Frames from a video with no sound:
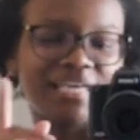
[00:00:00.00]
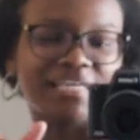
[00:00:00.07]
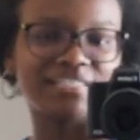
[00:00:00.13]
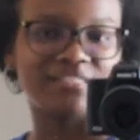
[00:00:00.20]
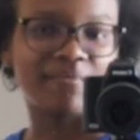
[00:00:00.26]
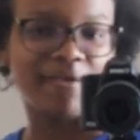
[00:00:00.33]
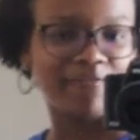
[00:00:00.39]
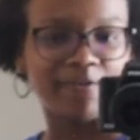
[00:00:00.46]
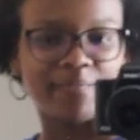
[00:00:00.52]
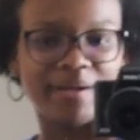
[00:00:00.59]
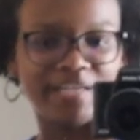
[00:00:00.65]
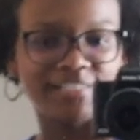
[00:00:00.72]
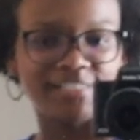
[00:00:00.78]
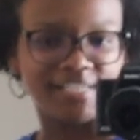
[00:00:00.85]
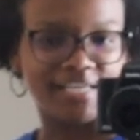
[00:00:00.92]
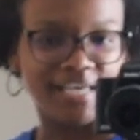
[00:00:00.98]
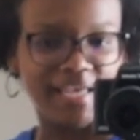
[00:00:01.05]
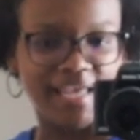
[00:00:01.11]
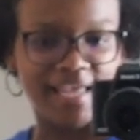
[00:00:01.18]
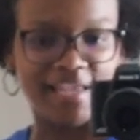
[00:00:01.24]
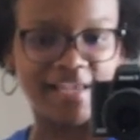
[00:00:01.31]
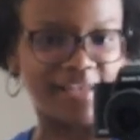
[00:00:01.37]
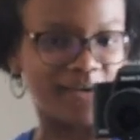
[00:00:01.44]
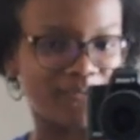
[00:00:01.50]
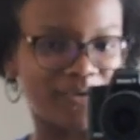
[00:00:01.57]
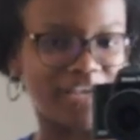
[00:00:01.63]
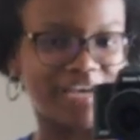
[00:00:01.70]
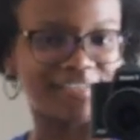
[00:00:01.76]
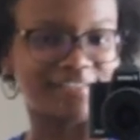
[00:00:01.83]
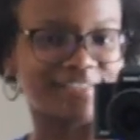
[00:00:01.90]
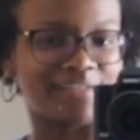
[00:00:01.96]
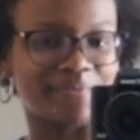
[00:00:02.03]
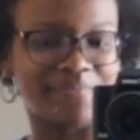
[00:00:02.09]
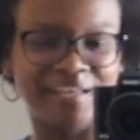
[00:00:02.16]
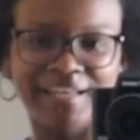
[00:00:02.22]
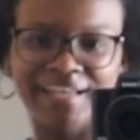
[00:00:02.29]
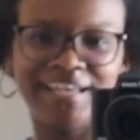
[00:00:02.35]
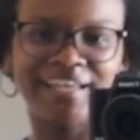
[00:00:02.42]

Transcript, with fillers: get some information, and we got some